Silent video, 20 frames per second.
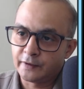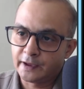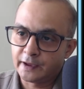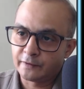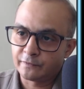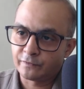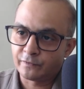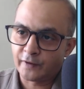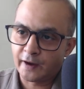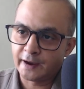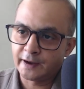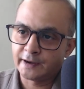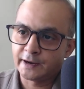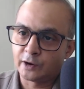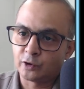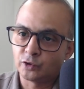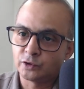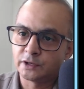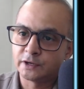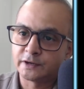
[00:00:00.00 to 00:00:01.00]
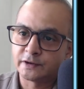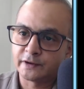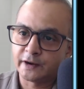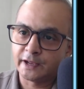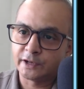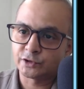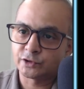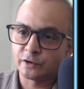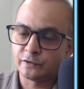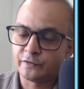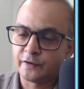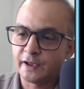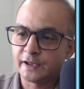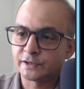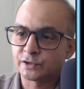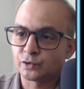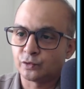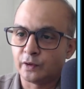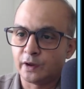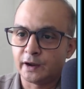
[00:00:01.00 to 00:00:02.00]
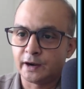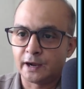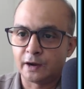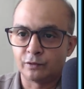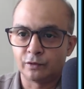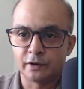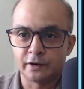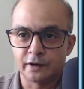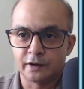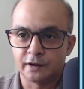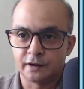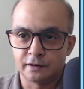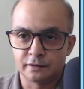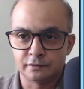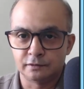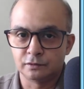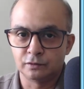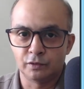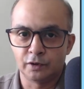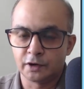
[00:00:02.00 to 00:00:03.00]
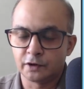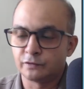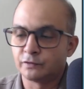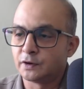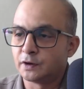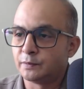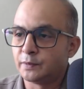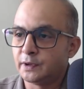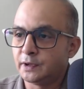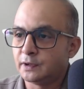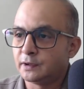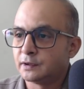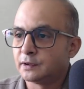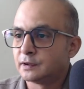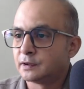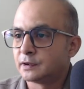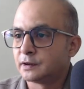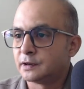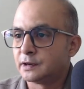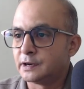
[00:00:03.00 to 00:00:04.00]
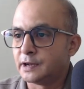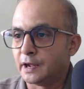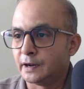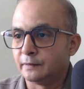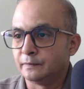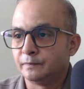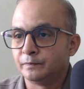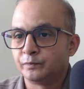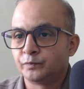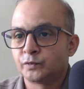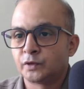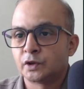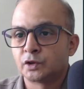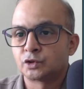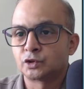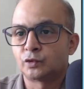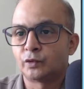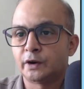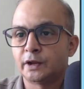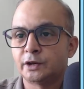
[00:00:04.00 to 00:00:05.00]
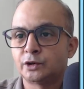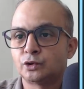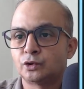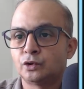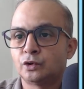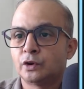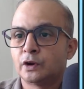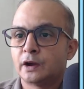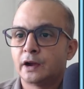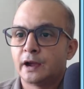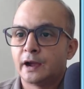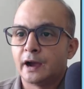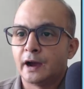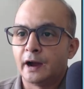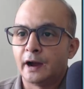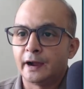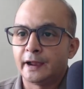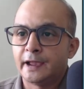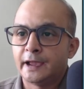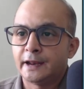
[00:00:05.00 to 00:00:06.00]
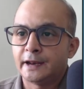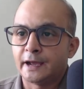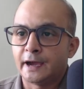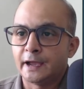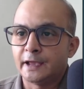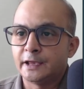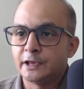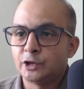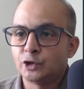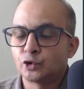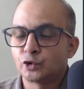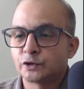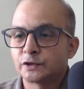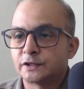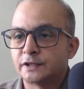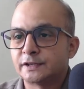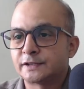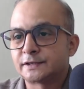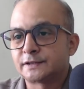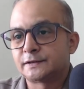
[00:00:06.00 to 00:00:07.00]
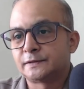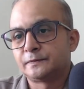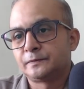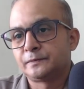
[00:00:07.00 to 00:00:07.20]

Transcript: find out the trace of A square, our work will be done. So what I do, again I use this